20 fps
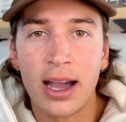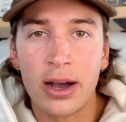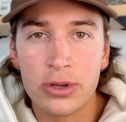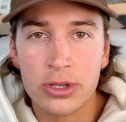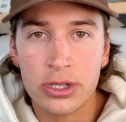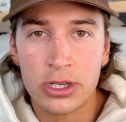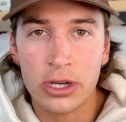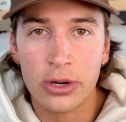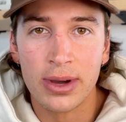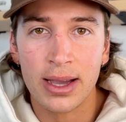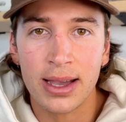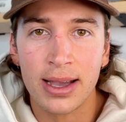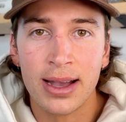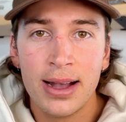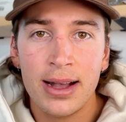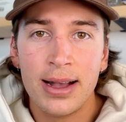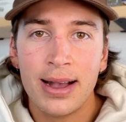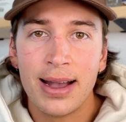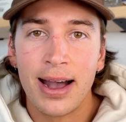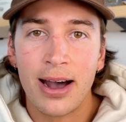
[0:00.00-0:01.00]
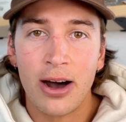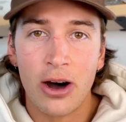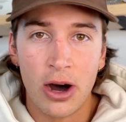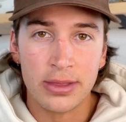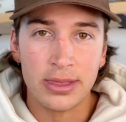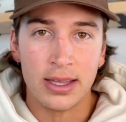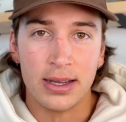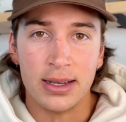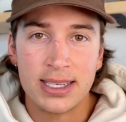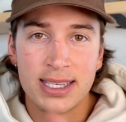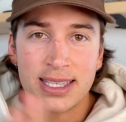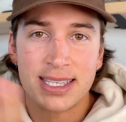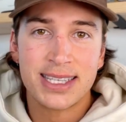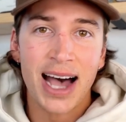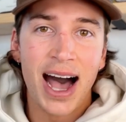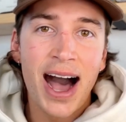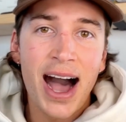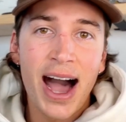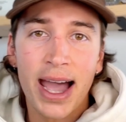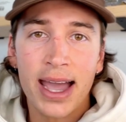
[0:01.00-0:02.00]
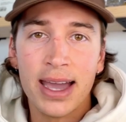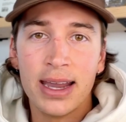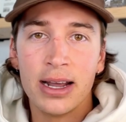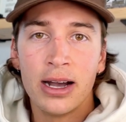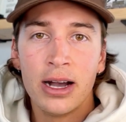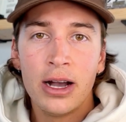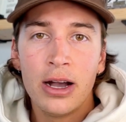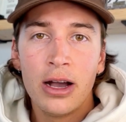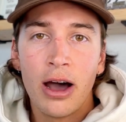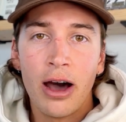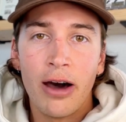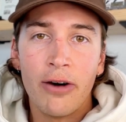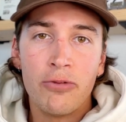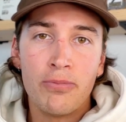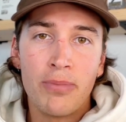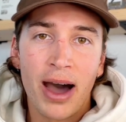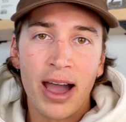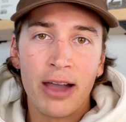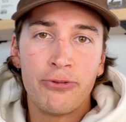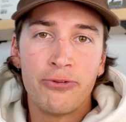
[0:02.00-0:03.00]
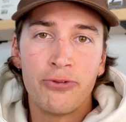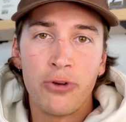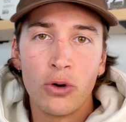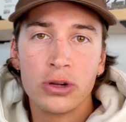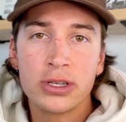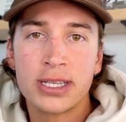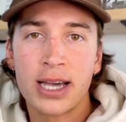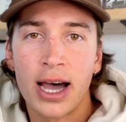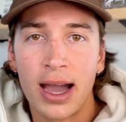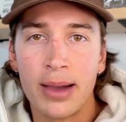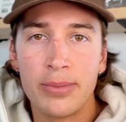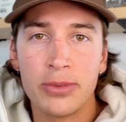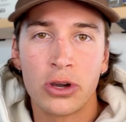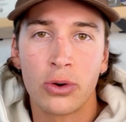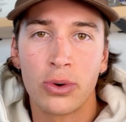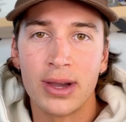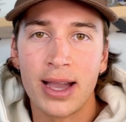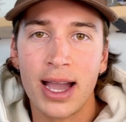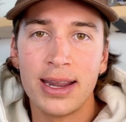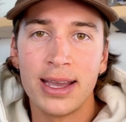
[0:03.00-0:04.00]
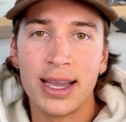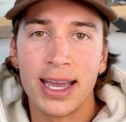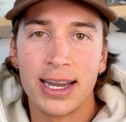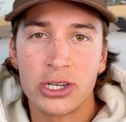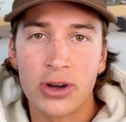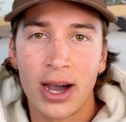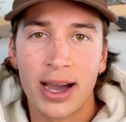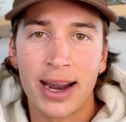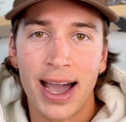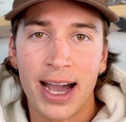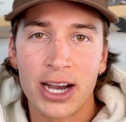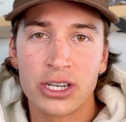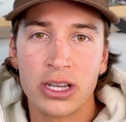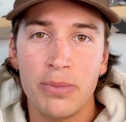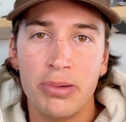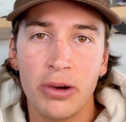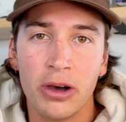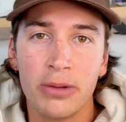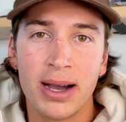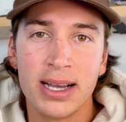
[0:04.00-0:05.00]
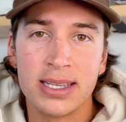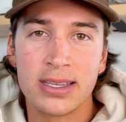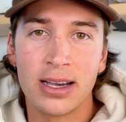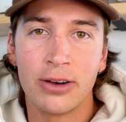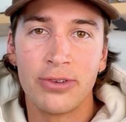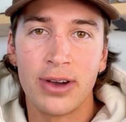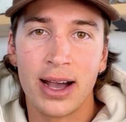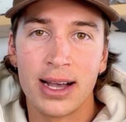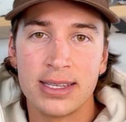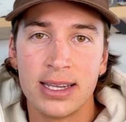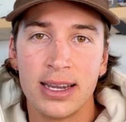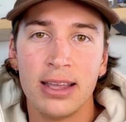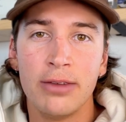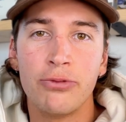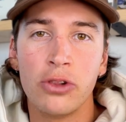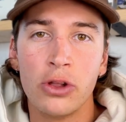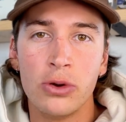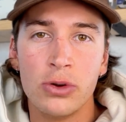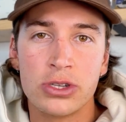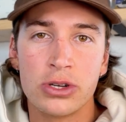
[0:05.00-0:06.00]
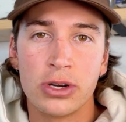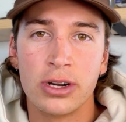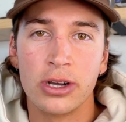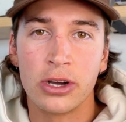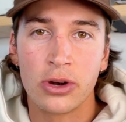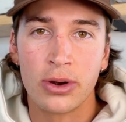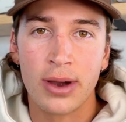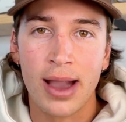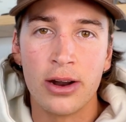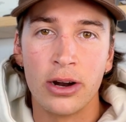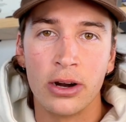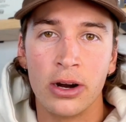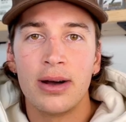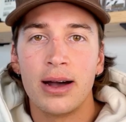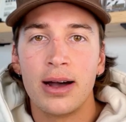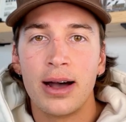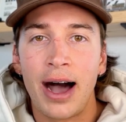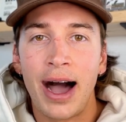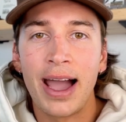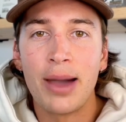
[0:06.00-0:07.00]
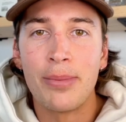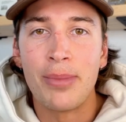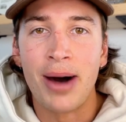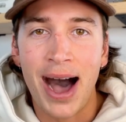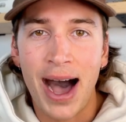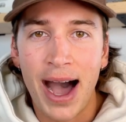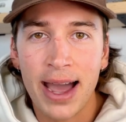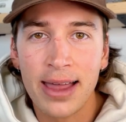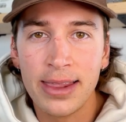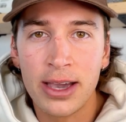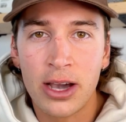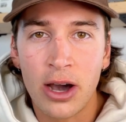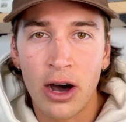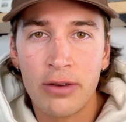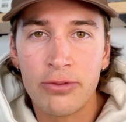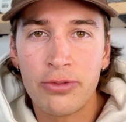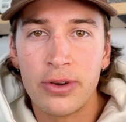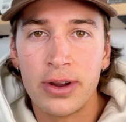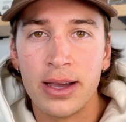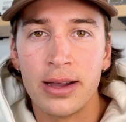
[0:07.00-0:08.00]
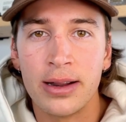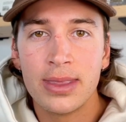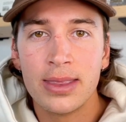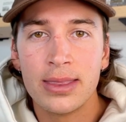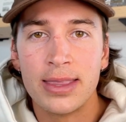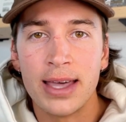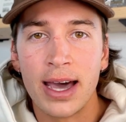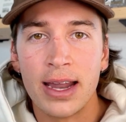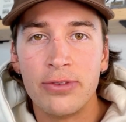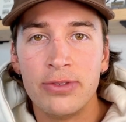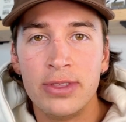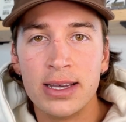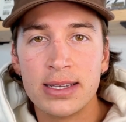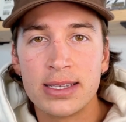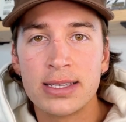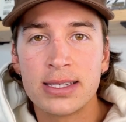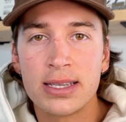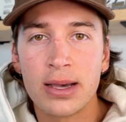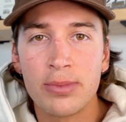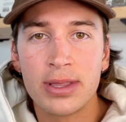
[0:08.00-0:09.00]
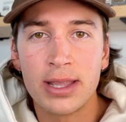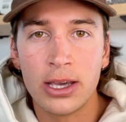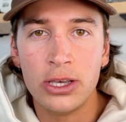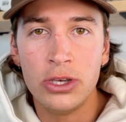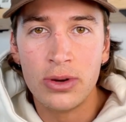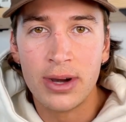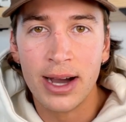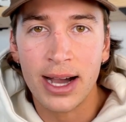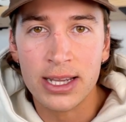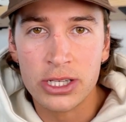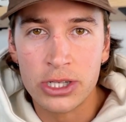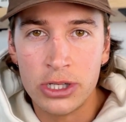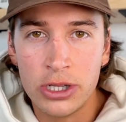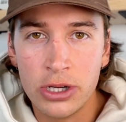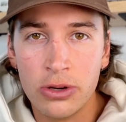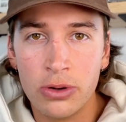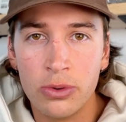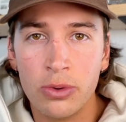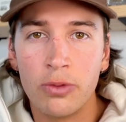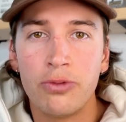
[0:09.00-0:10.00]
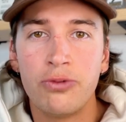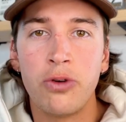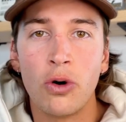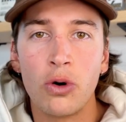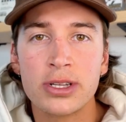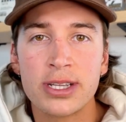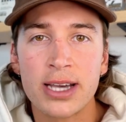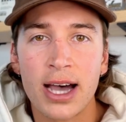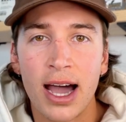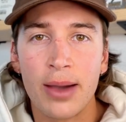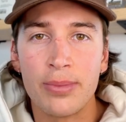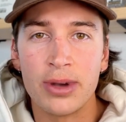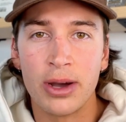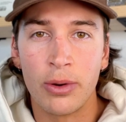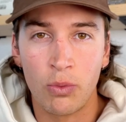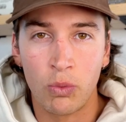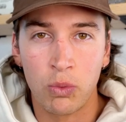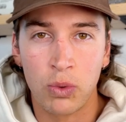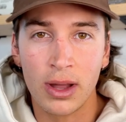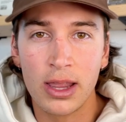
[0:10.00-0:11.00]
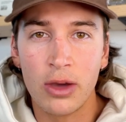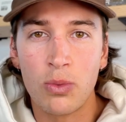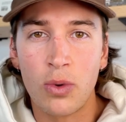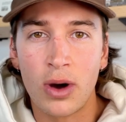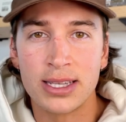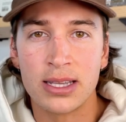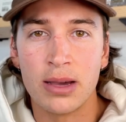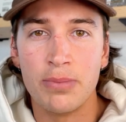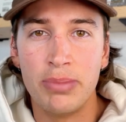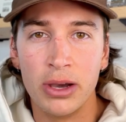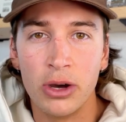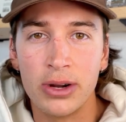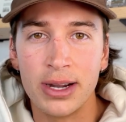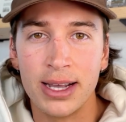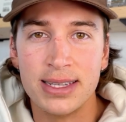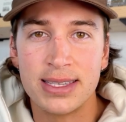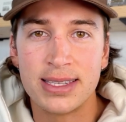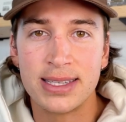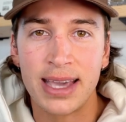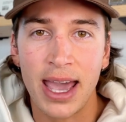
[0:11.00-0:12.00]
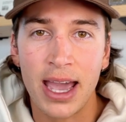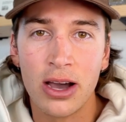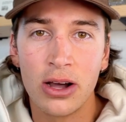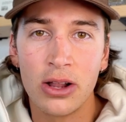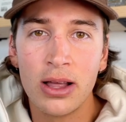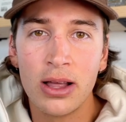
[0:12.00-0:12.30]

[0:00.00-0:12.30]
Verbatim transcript: was doing on the side of my full time creating and trying to actually build myself as an influencer and a creator. I am highly confident that if this is something that you guys do full time and really want to build and scale,